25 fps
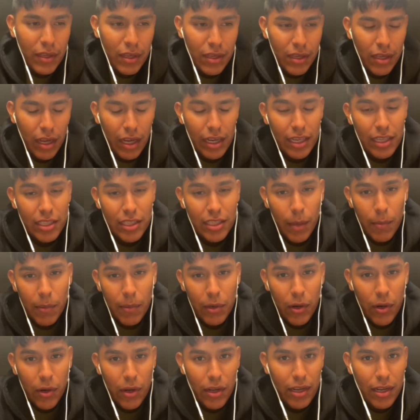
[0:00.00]
I guess I'm
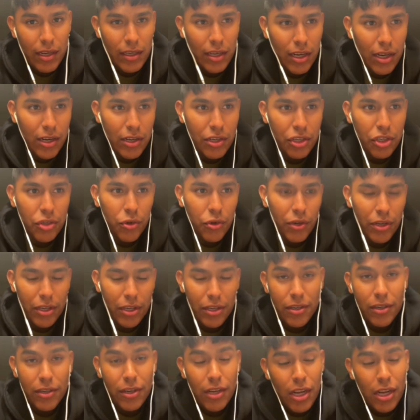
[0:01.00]
gonna go ahead and cut it short
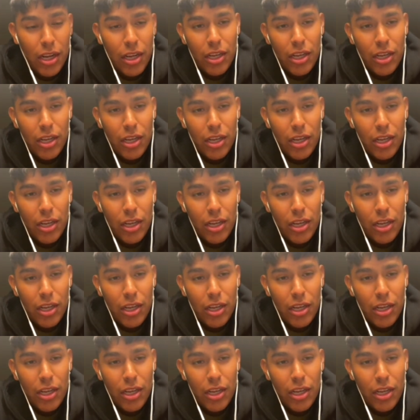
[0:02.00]
here.